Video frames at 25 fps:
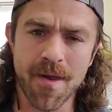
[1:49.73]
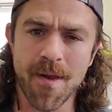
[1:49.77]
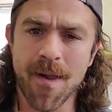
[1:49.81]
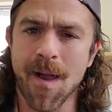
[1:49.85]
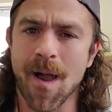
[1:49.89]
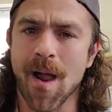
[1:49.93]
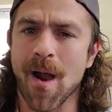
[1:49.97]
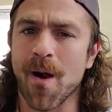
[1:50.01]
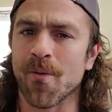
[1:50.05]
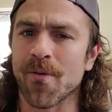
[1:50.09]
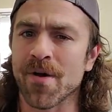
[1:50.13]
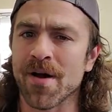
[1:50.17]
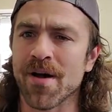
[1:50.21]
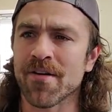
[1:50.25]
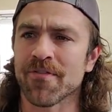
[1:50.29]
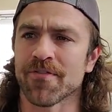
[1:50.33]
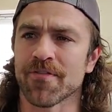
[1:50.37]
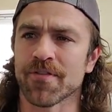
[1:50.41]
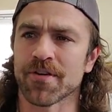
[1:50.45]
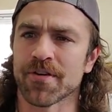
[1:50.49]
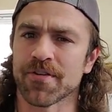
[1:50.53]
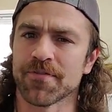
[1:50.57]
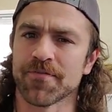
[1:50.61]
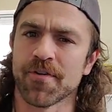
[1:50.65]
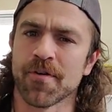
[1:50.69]

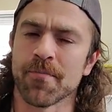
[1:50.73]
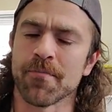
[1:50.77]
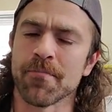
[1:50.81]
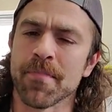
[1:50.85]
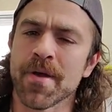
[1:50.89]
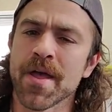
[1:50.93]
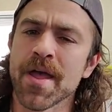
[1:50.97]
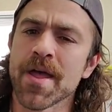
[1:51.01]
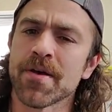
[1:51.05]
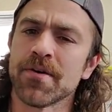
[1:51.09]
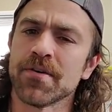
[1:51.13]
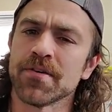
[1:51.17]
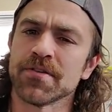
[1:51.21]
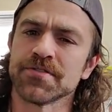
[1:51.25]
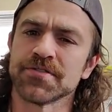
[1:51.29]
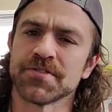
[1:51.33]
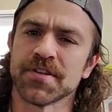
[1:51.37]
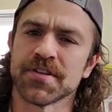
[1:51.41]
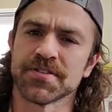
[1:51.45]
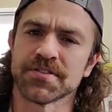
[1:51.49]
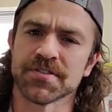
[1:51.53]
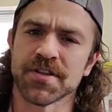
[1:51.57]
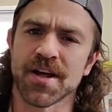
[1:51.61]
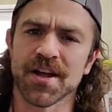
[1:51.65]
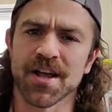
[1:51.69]
However, for males,
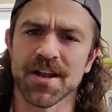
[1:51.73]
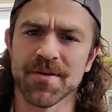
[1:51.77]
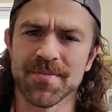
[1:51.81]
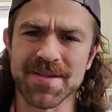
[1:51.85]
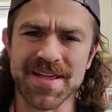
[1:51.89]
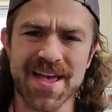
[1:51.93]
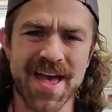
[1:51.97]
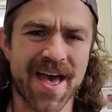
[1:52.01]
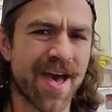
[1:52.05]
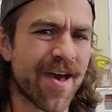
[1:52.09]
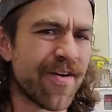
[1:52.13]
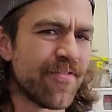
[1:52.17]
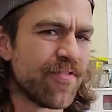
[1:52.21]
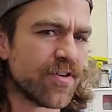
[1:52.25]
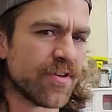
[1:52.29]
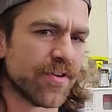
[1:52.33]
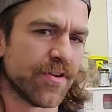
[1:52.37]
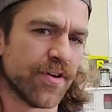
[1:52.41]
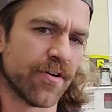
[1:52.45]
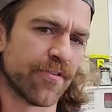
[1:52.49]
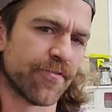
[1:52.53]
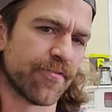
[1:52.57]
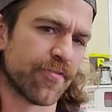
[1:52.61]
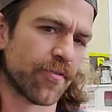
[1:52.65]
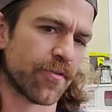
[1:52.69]
that's not going to be heavy
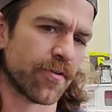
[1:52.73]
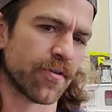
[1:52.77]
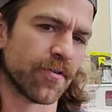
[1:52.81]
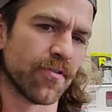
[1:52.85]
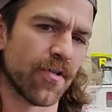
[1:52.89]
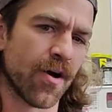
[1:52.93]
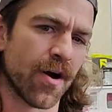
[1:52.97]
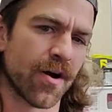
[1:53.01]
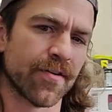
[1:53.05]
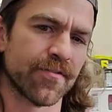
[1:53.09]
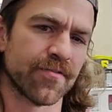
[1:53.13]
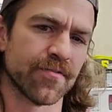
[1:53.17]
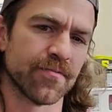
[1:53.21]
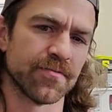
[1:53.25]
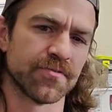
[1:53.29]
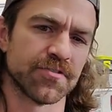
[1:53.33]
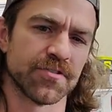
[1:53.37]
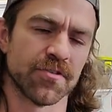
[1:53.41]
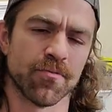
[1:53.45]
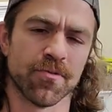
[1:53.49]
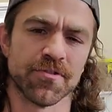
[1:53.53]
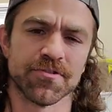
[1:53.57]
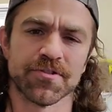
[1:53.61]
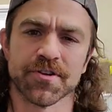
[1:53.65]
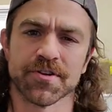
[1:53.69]
enough for a lot of them. So
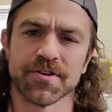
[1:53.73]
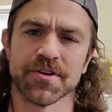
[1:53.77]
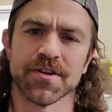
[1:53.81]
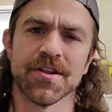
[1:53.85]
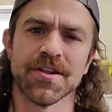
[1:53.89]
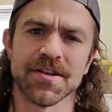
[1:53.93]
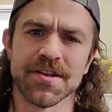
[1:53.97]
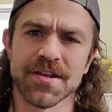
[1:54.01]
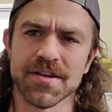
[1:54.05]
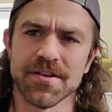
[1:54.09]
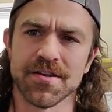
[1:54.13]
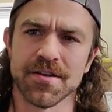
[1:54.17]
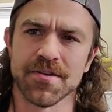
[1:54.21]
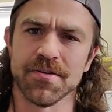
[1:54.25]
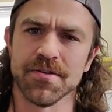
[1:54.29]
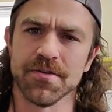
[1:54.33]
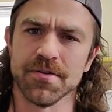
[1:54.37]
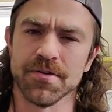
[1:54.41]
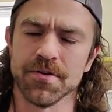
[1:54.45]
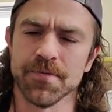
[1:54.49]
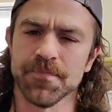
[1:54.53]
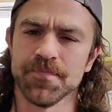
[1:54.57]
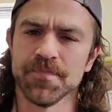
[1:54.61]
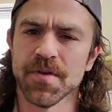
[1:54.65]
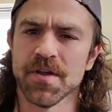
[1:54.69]
what they're going to need to
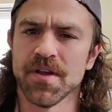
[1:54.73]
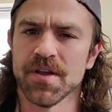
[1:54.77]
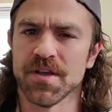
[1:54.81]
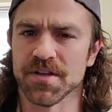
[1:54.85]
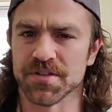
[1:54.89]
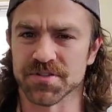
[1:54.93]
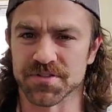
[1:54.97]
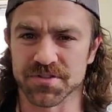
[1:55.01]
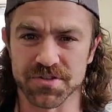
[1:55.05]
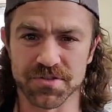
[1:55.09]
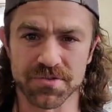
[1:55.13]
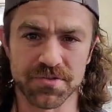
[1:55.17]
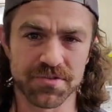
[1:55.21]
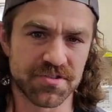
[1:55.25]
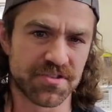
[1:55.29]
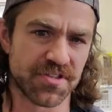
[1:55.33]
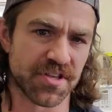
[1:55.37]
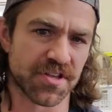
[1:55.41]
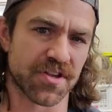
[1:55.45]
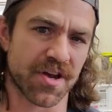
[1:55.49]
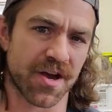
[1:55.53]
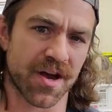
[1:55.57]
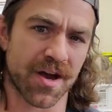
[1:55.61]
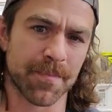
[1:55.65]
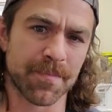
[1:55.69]
do is use the
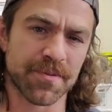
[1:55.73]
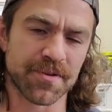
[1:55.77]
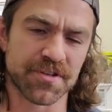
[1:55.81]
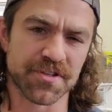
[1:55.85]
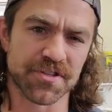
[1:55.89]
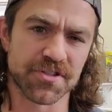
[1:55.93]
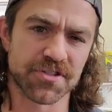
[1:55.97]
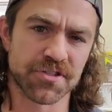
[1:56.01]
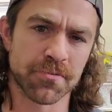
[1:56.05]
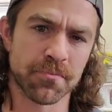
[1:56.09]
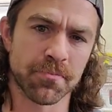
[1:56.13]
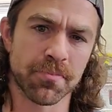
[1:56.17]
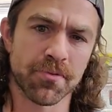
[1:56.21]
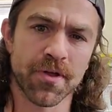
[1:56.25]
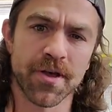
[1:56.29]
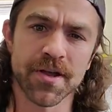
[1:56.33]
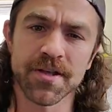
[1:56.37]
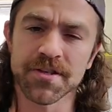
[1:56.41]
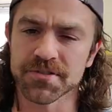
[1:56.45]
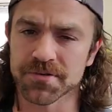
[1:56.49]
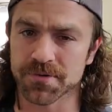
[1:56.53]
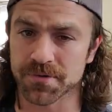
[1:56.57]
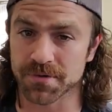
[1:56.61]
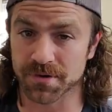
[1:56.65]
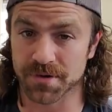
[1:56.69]
competition
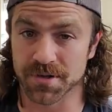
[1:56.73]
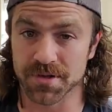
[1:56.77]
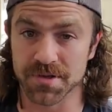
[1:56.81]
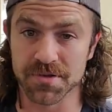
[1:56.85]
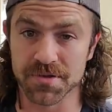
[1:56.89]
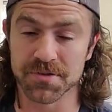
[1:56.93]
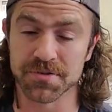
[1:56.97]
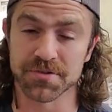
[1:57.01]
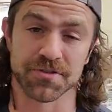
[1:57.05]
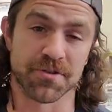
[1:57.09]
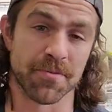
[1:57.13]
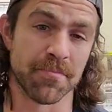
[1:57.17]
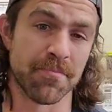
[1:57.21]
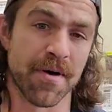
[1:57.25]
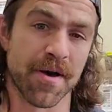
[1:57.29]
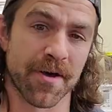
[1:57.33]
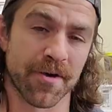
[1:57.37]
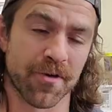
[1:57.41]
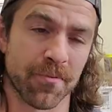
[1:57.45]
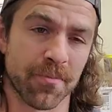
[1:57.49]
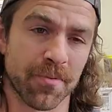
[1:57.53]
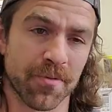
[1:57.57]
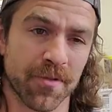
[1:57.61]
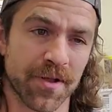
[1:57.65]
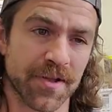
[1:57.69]
plates. So they're going to use the
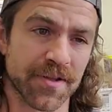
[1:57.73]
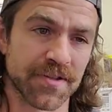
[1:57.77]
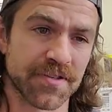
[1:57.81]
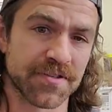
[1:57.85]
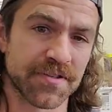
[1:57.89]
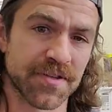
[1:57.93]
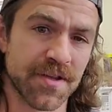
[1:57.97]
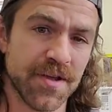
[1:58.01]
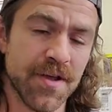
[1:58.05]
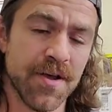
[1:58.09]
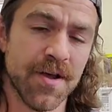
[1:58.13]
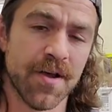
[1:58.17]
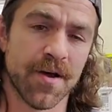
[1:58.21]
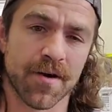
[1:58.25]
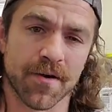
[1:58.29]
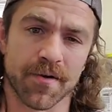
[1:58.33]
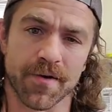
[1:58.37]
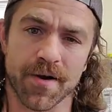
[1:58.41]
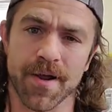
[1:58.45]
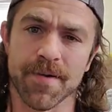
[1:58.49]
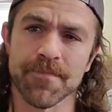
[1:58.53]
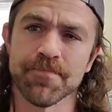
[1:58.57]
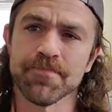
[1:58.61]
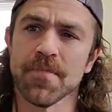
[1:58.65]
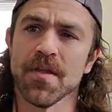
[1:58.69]
metal plates. All
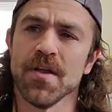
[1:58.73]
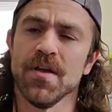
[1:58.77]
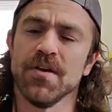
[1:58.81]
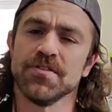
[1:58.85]
right.